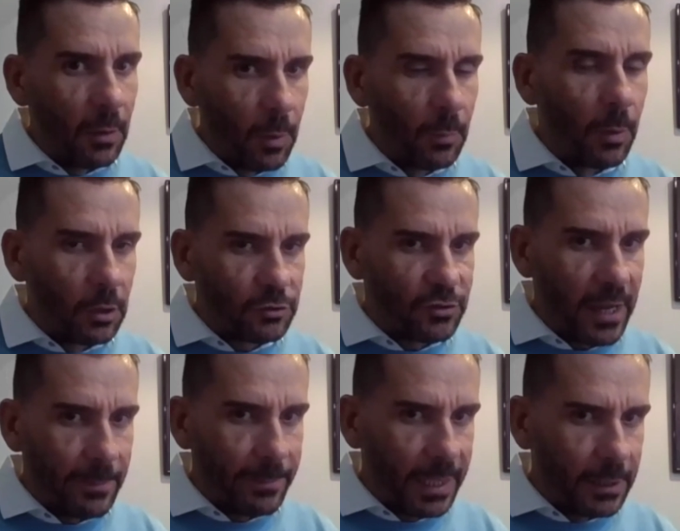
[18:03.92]
were watching
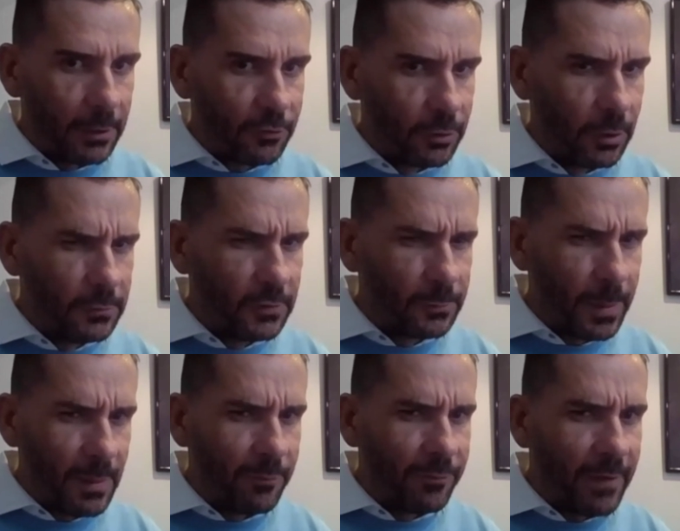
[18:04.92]
because cruise has
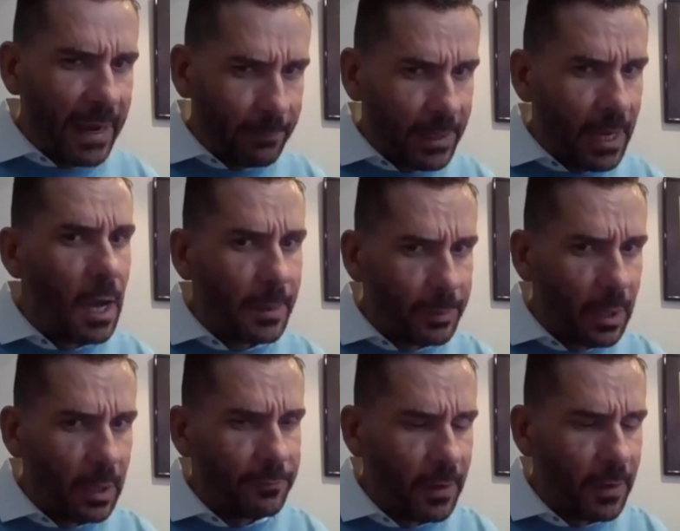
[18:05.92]
been very high
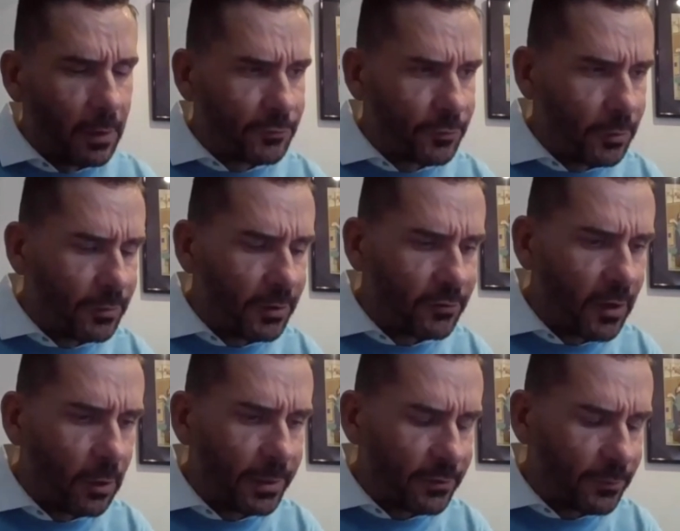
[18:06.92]
profile through this whole
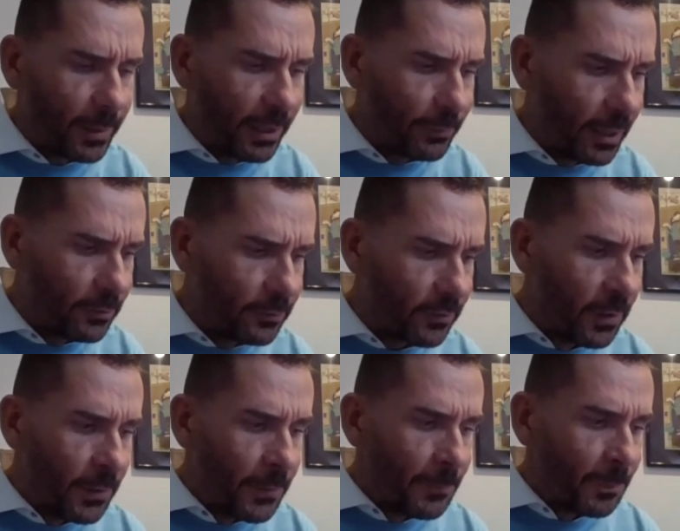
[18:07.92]
experience.
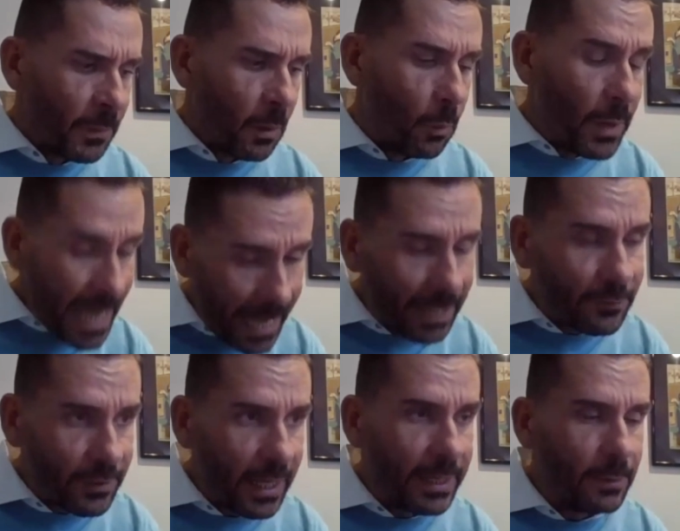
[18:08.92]
We had to
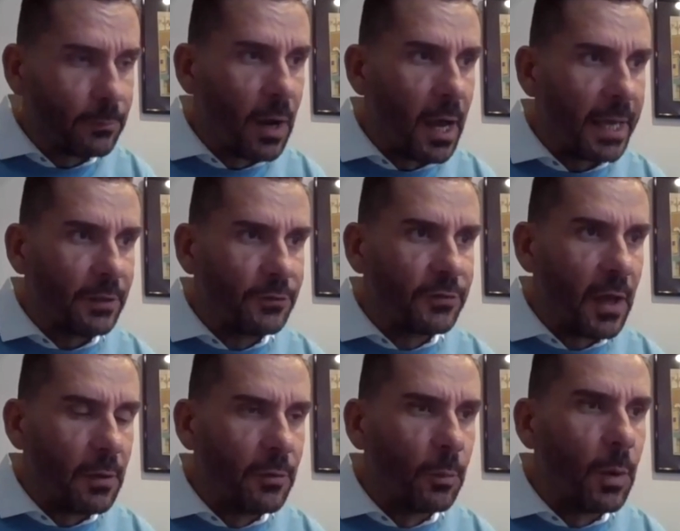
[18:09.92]
get it right. So
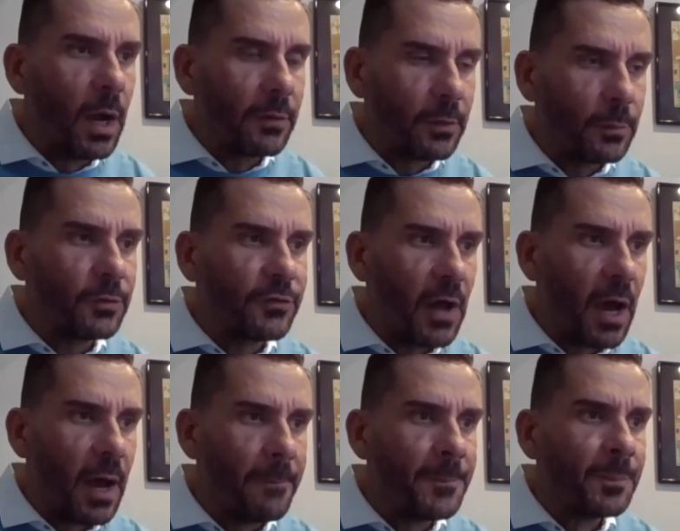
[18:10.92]
the work that was
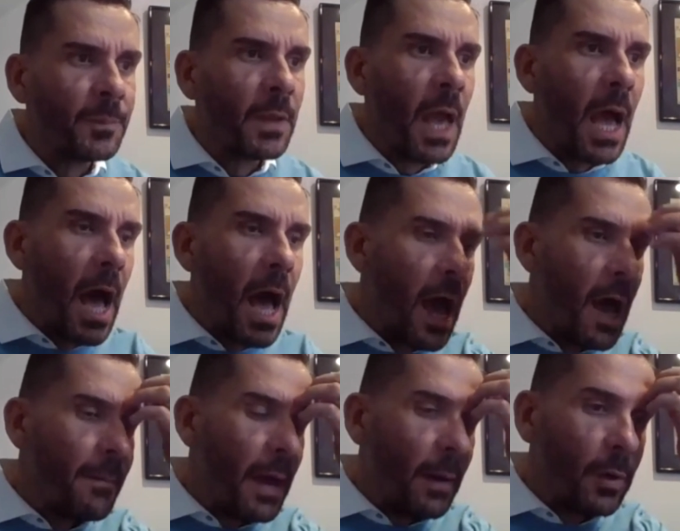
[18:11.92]
done,
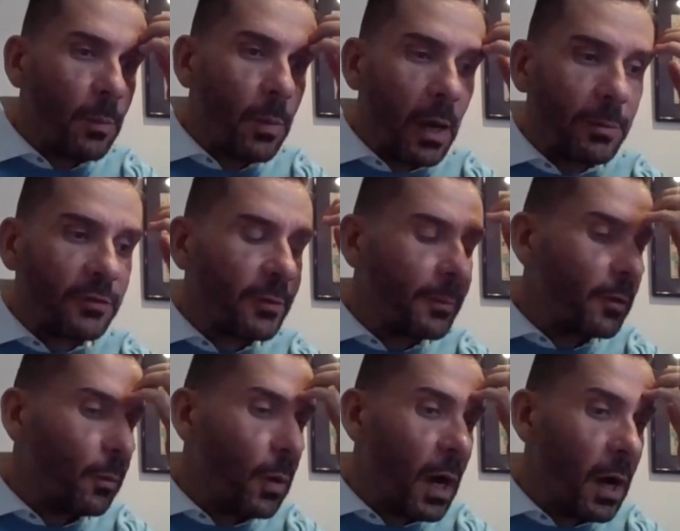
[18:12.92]
and we worked with some of the
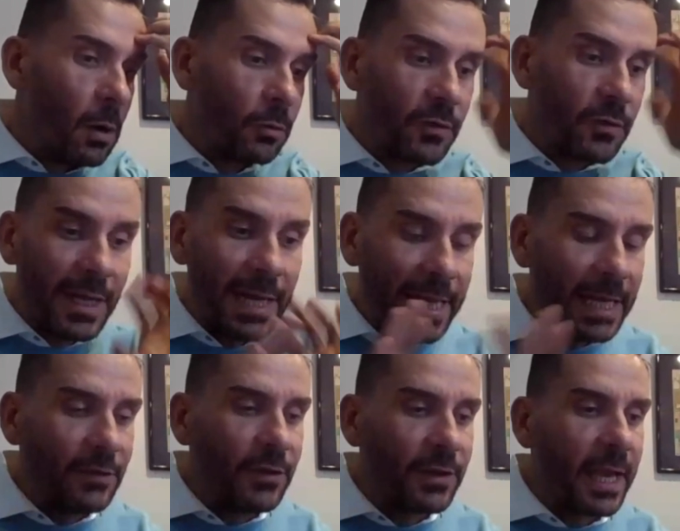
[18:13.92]
world's
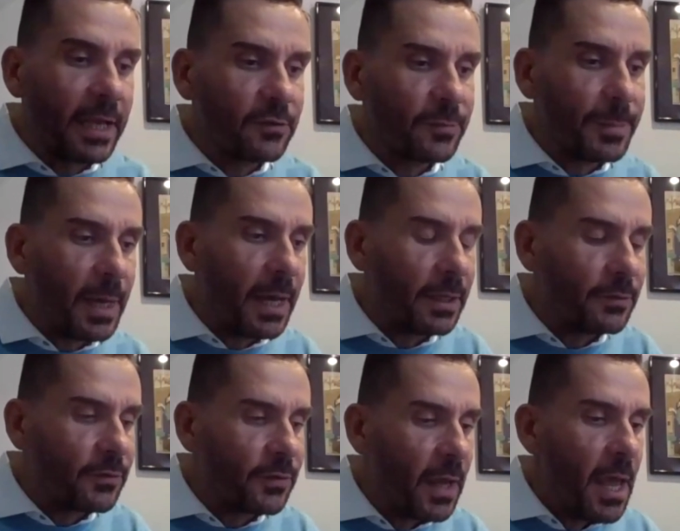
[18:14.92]
leading experts,
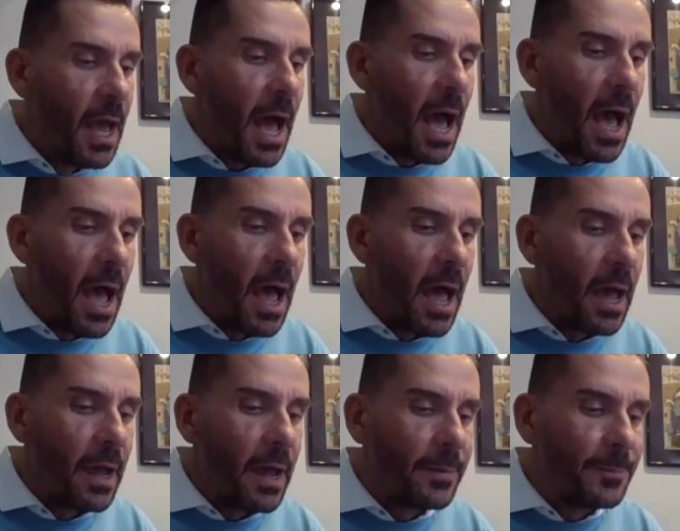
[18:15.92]

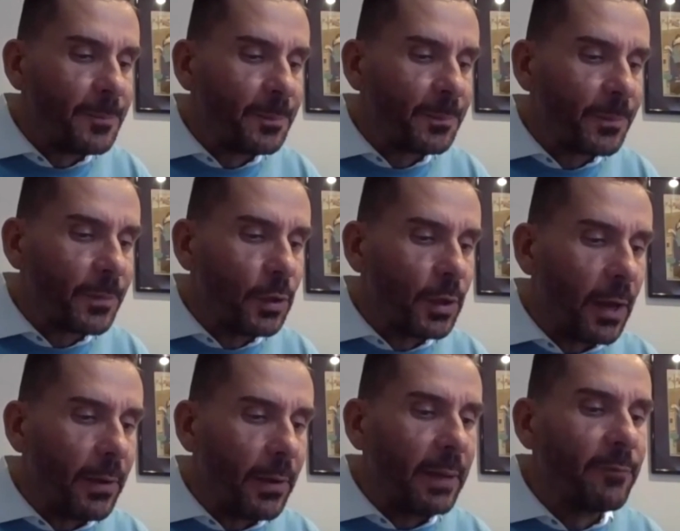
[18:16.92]
you know,
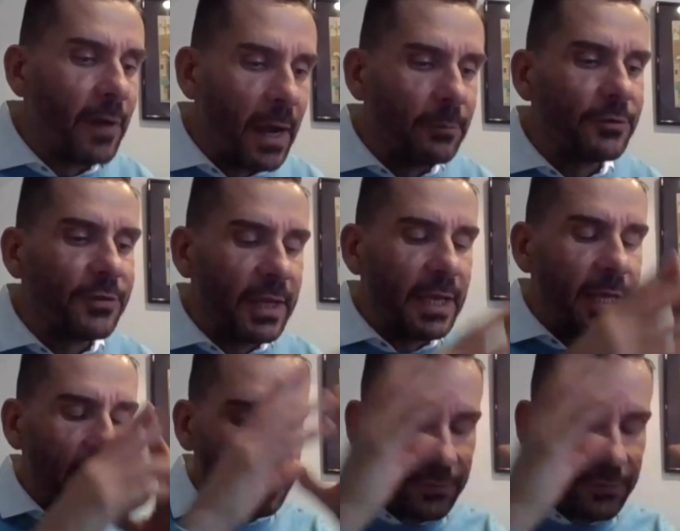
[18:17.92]
in viruses